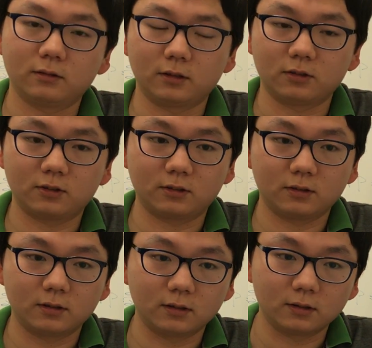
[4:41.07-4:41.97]
the
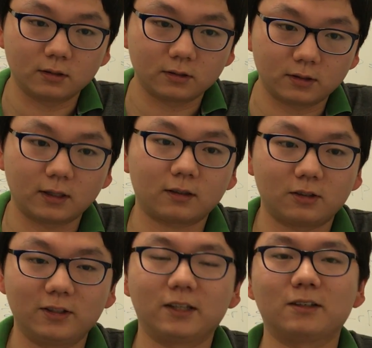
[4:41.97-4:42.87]

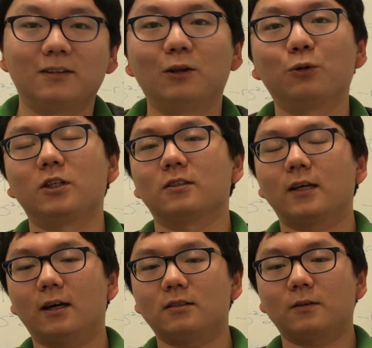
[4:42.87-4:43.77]
cyclic loading
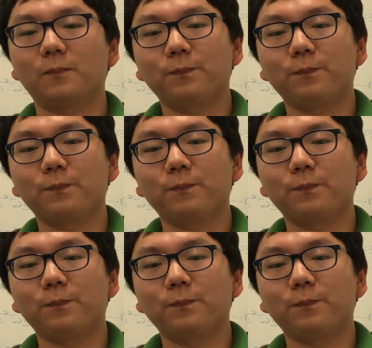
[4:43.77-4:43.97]
test,